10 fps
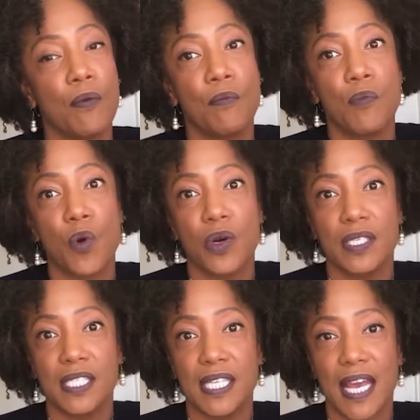more
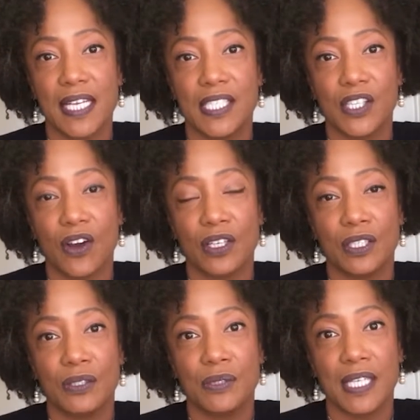states are
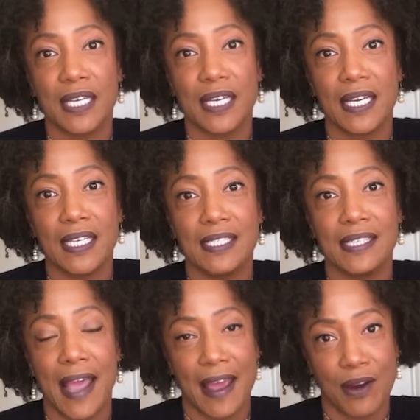closing
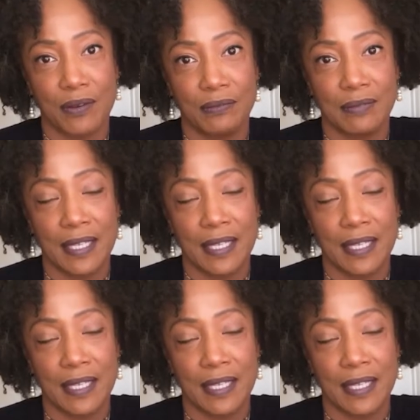down.